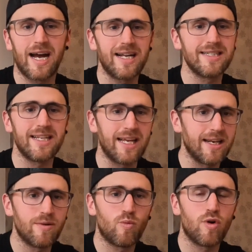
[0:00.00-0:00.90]
added
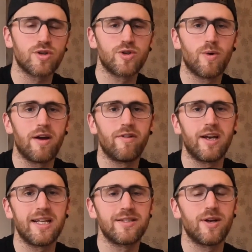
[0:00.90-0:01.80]
in whatsoever
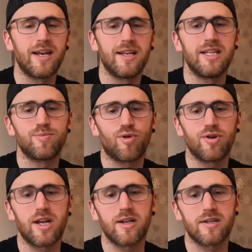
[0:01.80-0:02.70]
into any of these
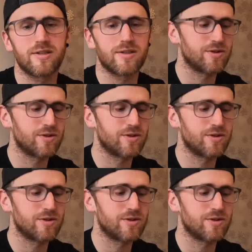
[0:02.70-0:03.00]
products.